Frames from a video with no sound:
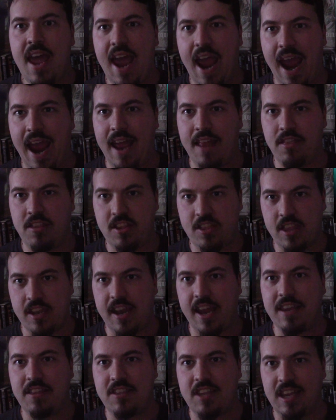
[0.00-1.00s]
and the
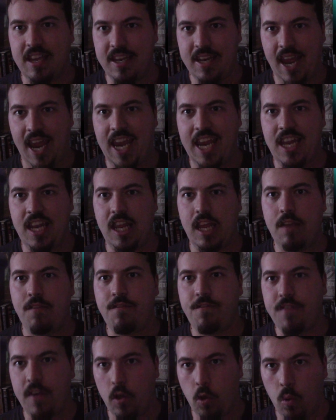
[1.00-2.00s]
1980
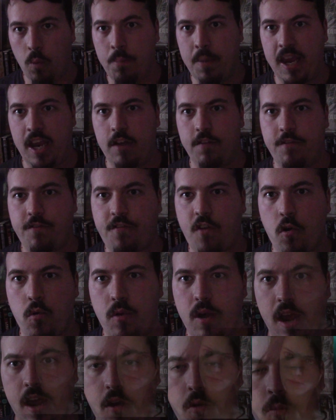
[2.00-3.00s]
film
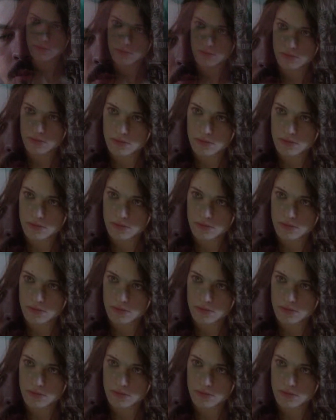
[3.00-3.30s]
Inferno.